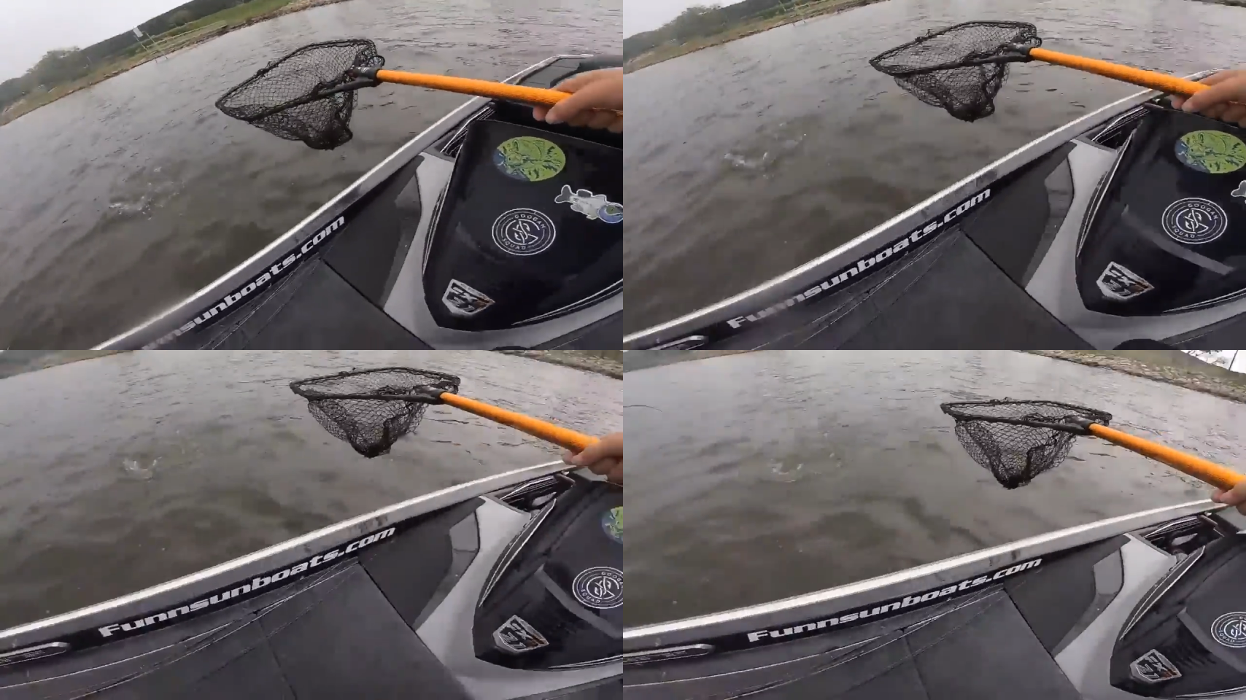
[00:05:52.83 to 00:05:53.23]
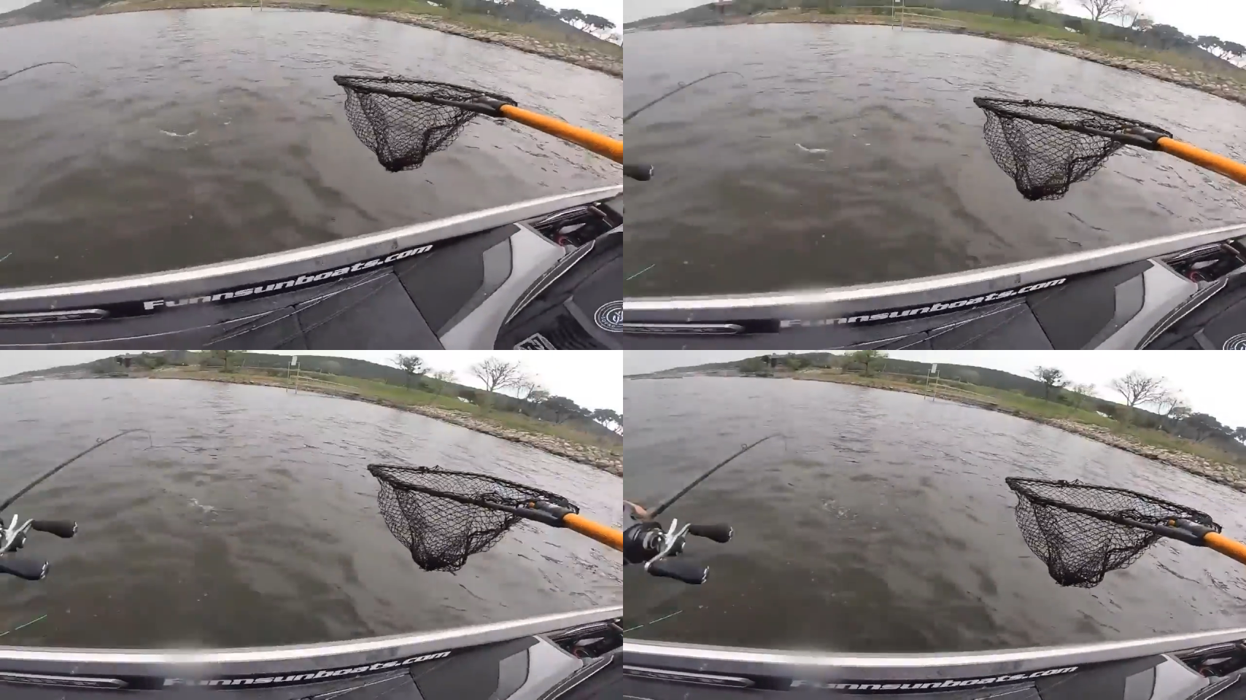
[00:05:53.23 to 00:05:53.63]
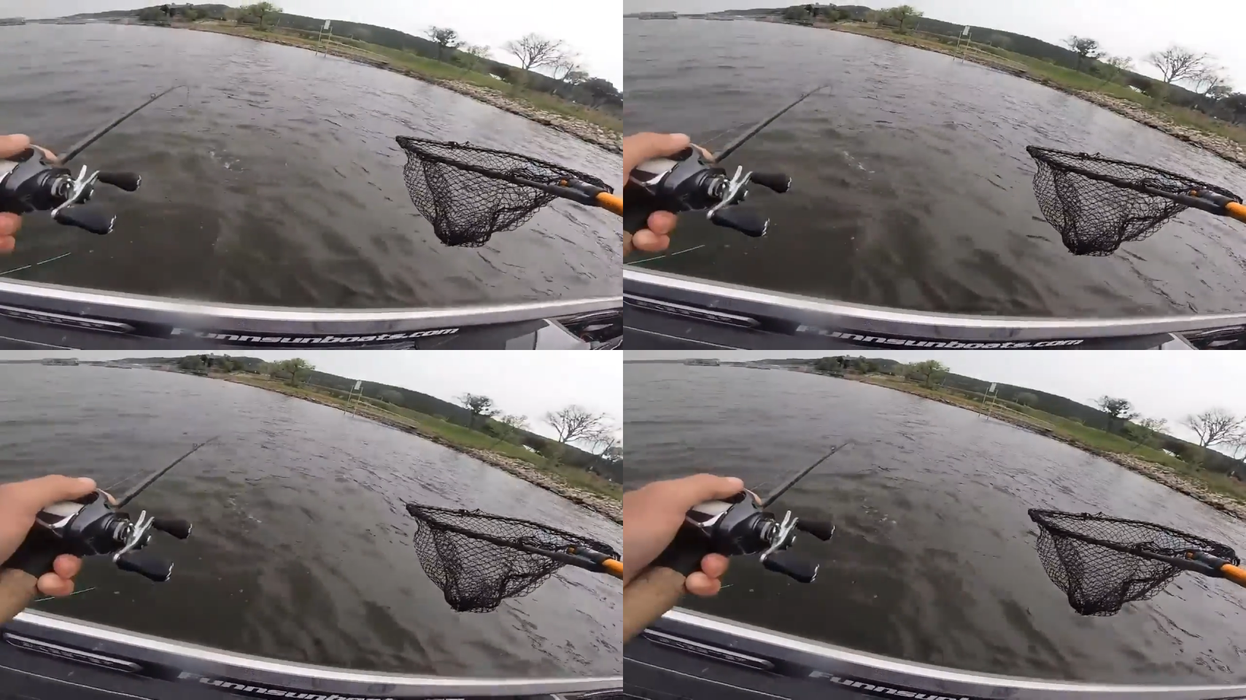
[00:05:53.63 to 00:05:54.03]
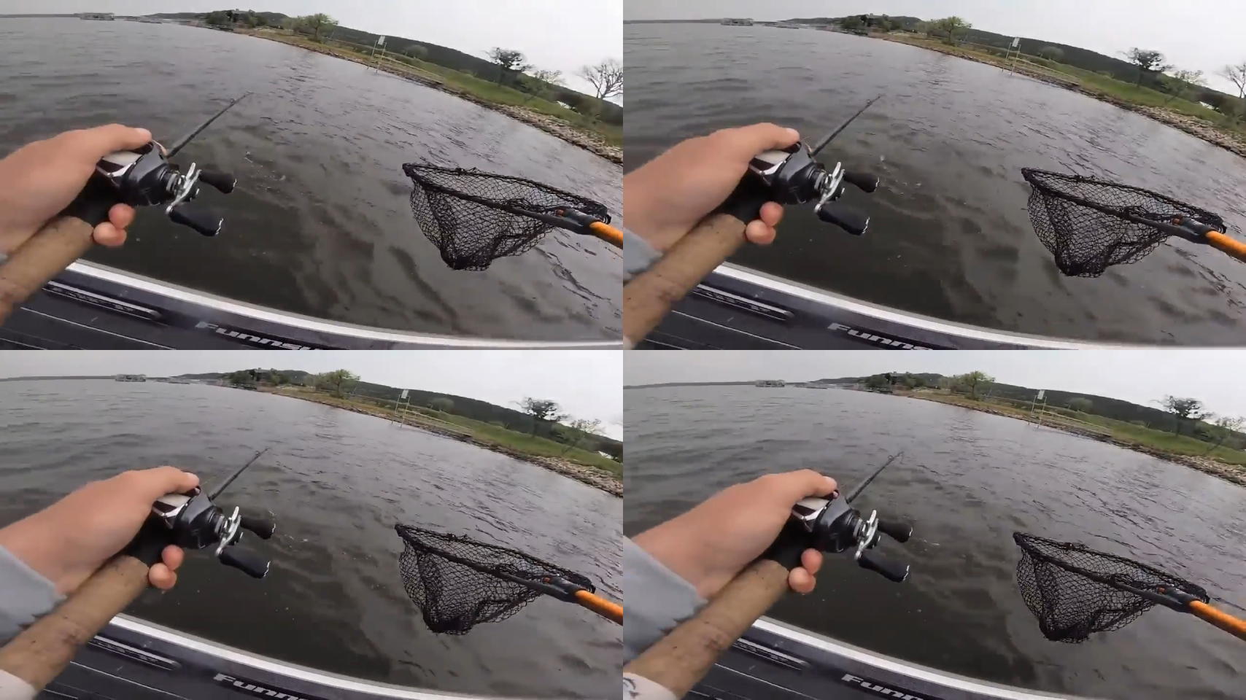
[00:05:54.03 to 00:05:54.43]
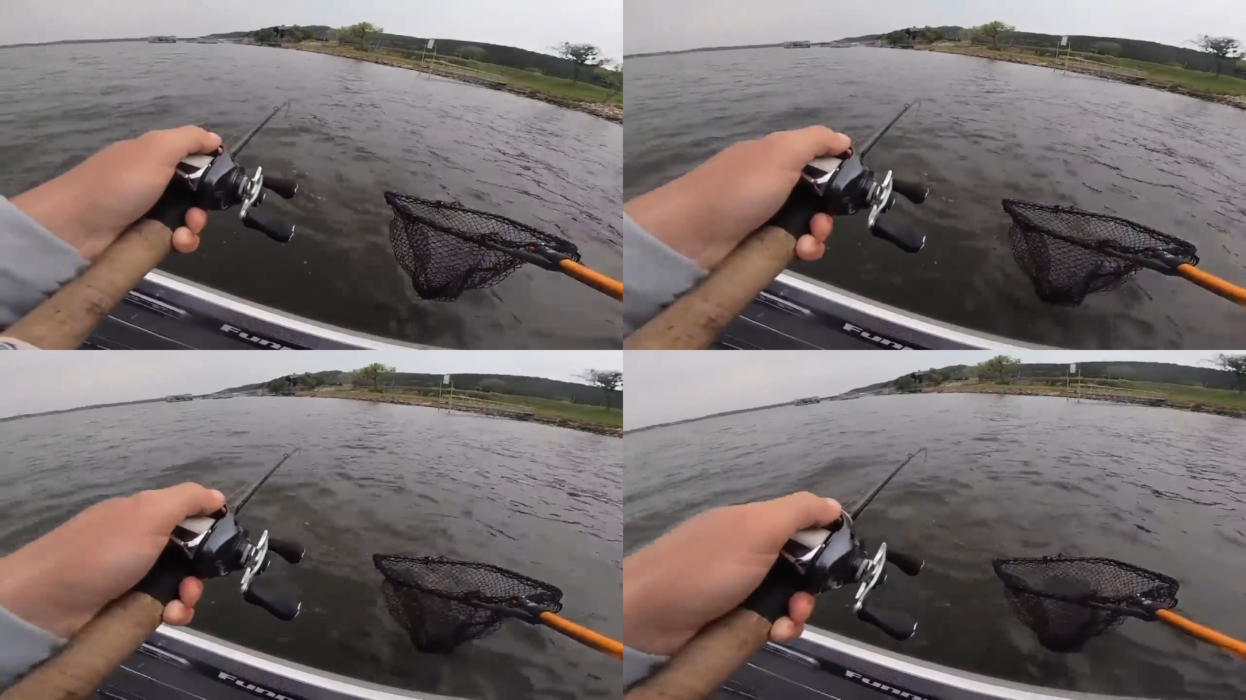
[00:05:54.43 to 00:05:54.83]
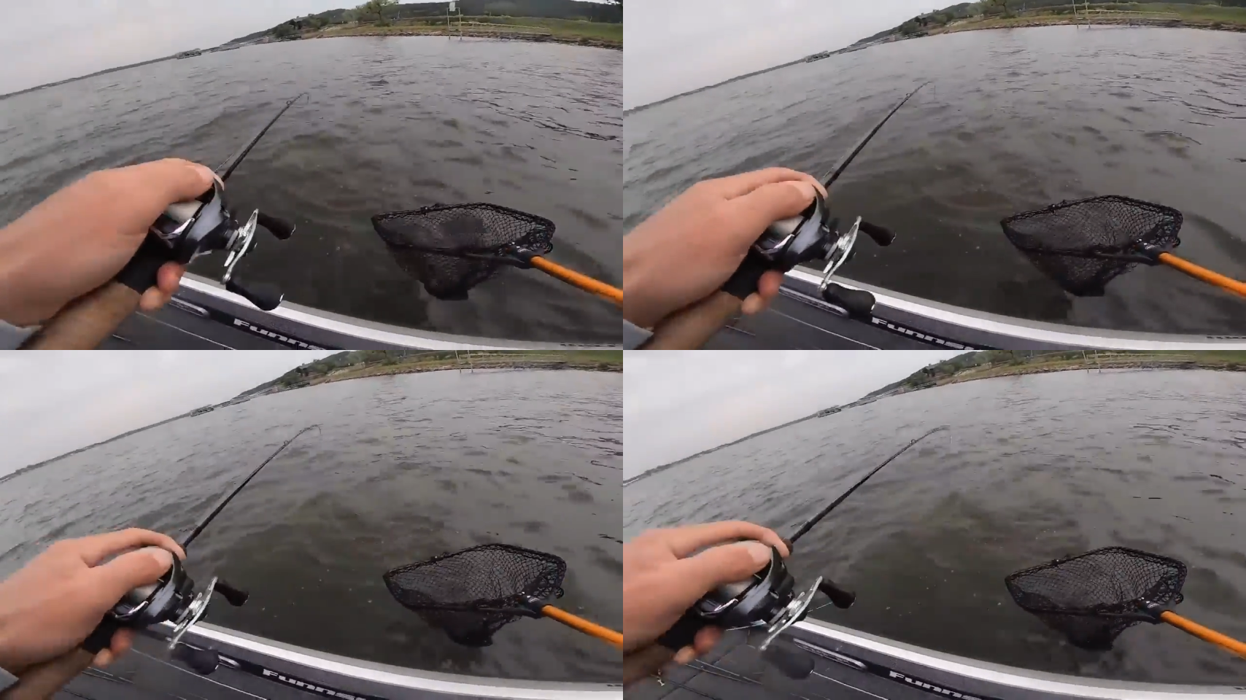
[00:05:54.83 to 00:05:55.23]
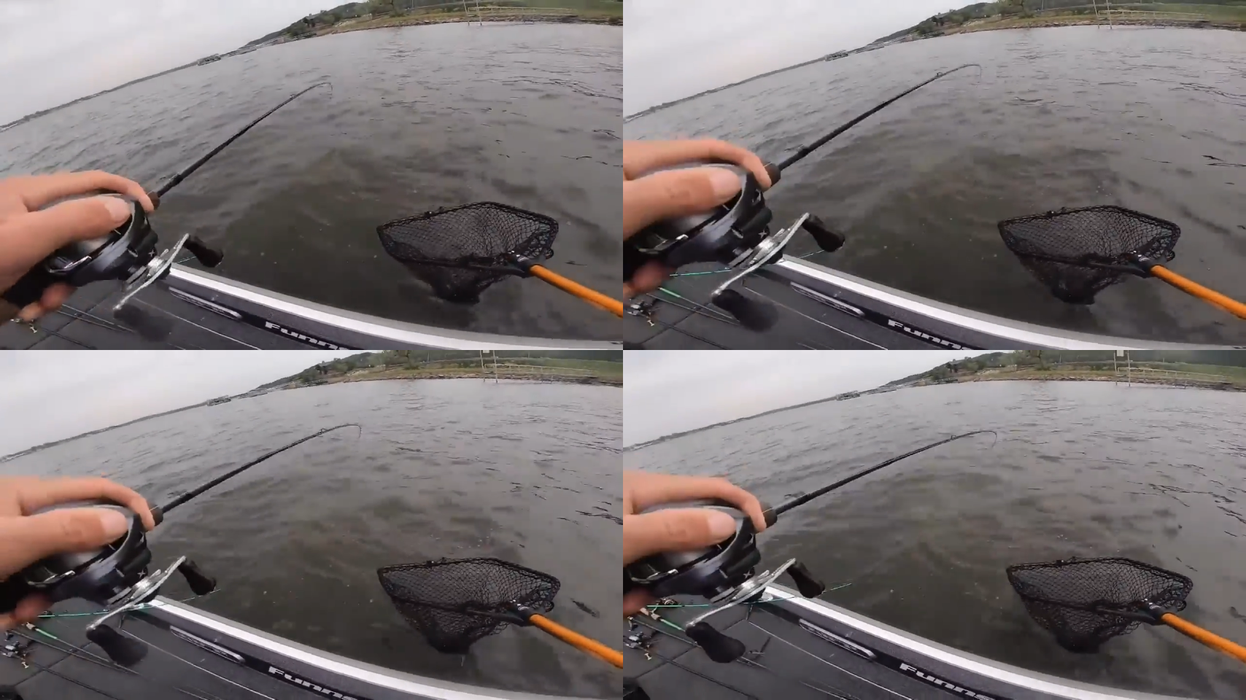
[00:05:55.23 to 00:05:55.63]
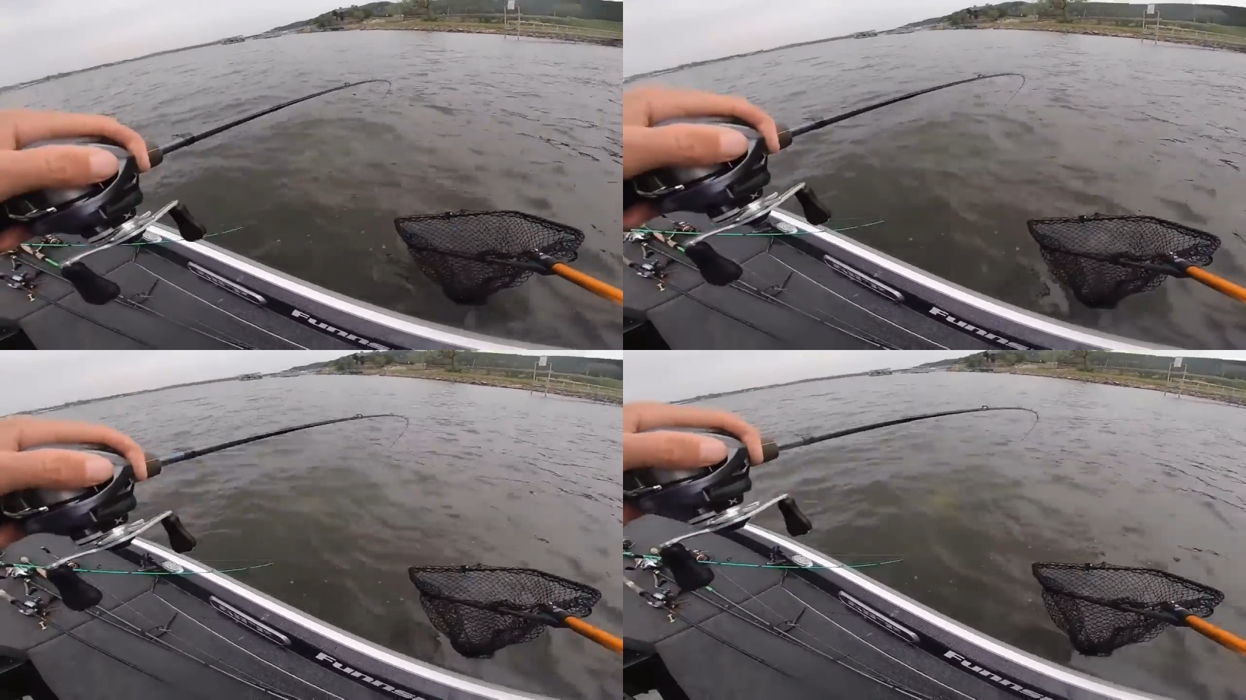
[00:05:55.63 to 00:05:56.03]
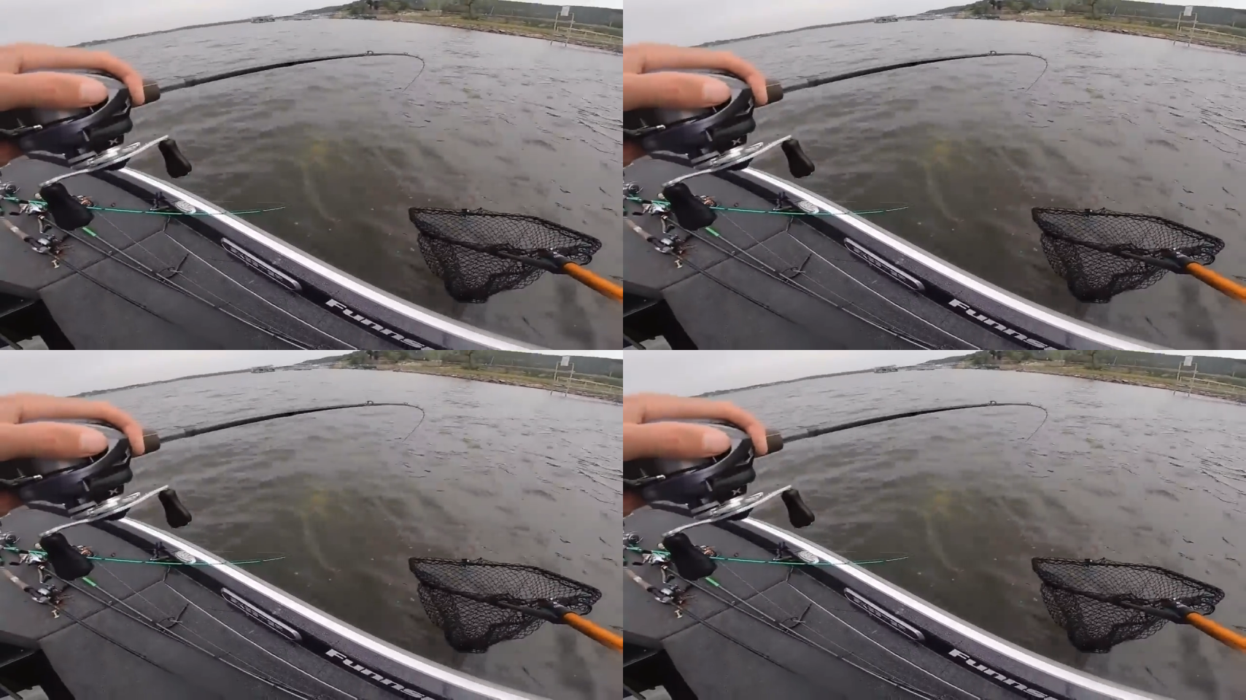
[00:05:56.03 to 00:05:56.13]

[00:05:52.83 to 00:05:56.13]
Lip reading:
[unreadable: no face in view]